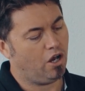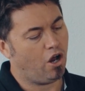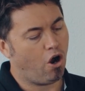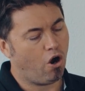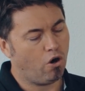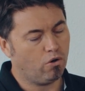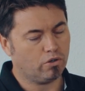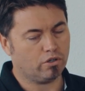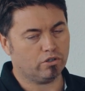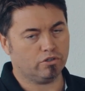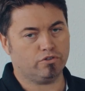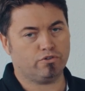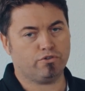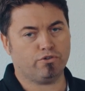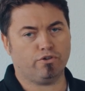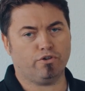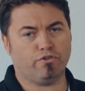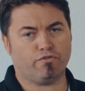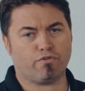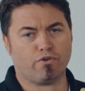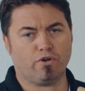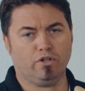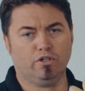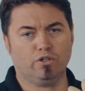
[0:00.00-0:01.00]
hold on
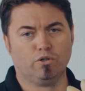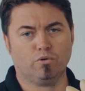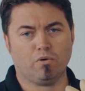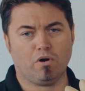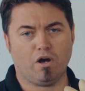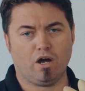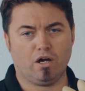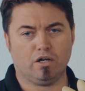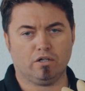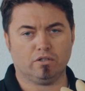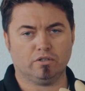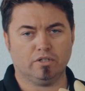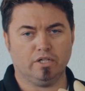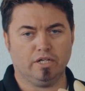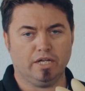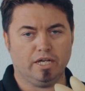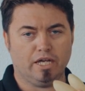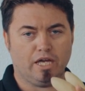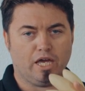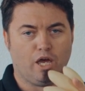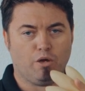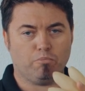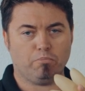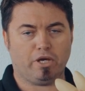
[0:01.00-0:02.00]
to it for a little while
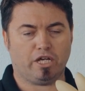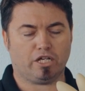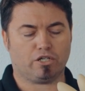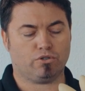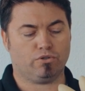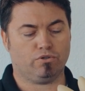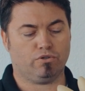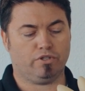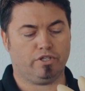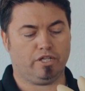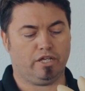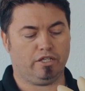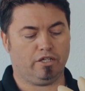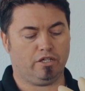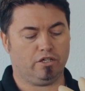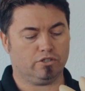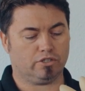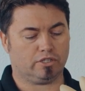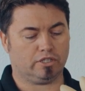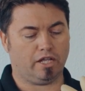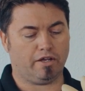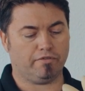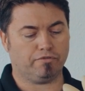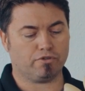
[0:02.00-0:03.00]
and make sure that
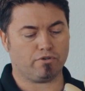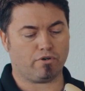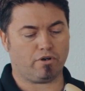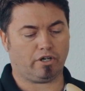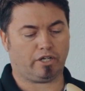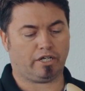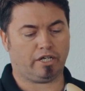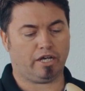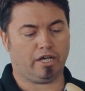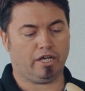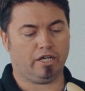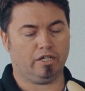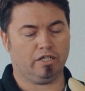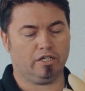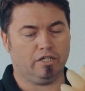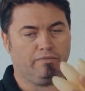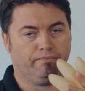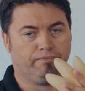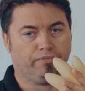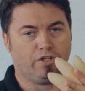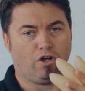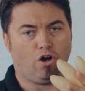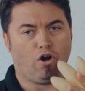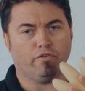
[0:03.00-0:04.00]
those gloves are okay.
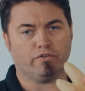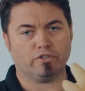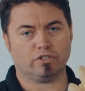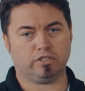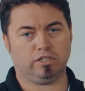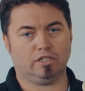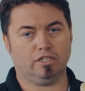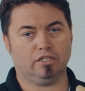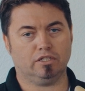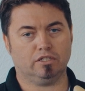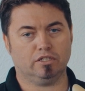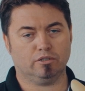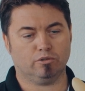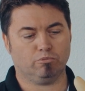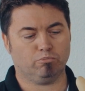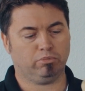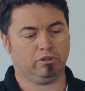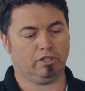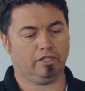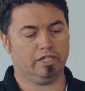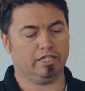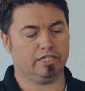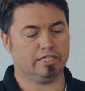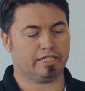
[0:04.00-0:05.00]
Obviously,
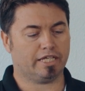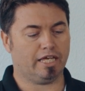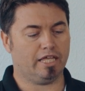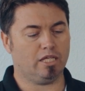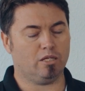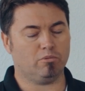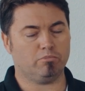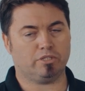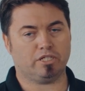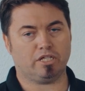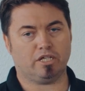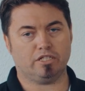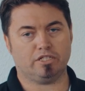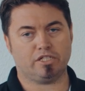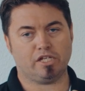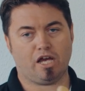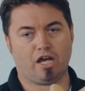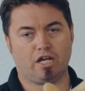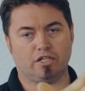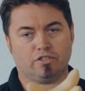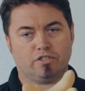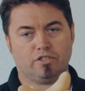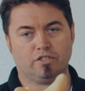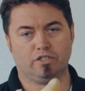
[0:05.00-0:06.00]
please get them sent
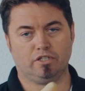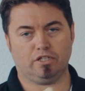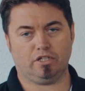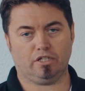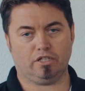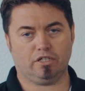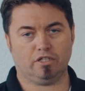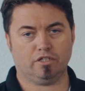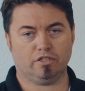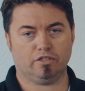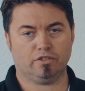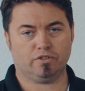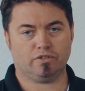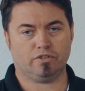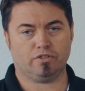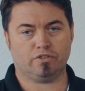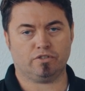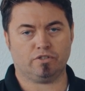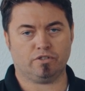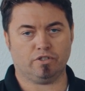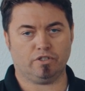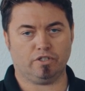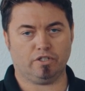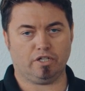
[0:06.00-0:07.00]
out to the
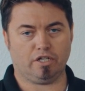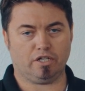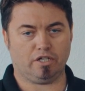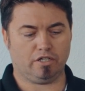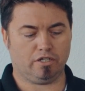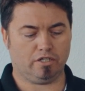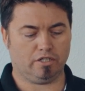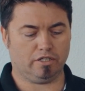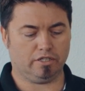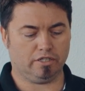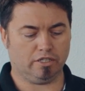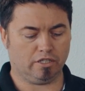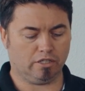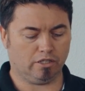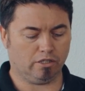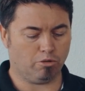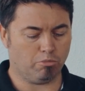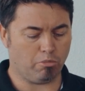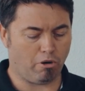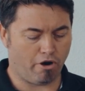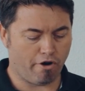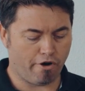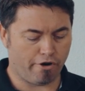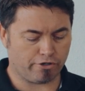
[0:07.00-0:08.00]

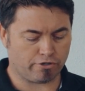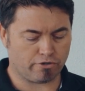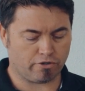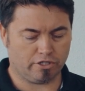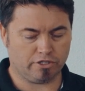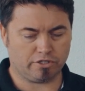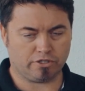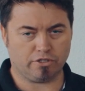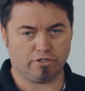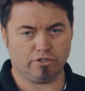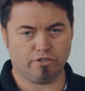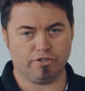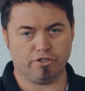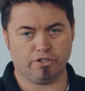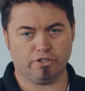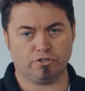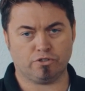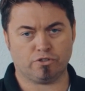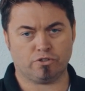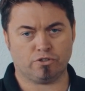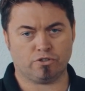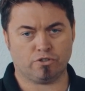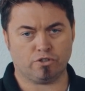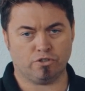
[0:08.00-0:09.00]
laboratories
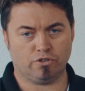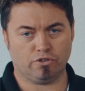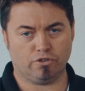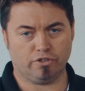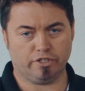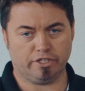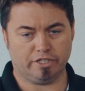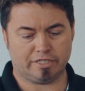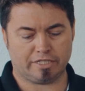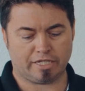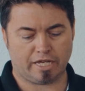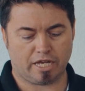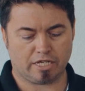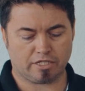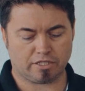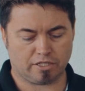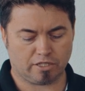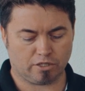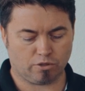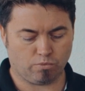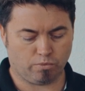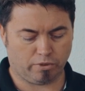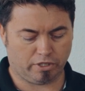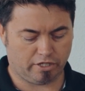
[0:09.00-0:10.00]
to do the
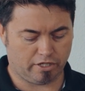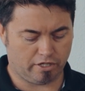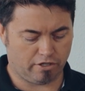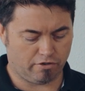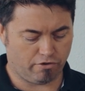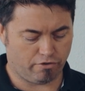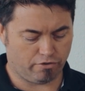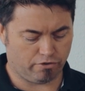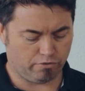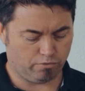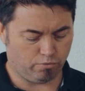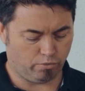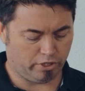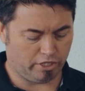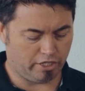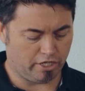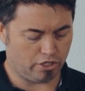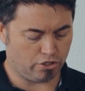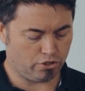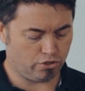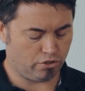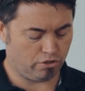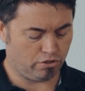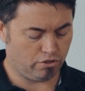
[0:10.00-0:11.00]
testing when
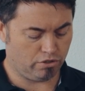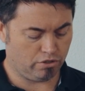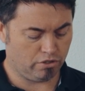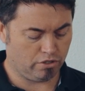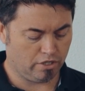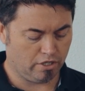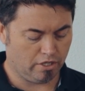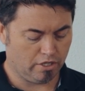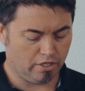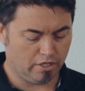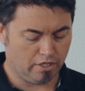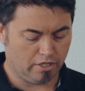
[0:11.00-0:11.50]
they're due.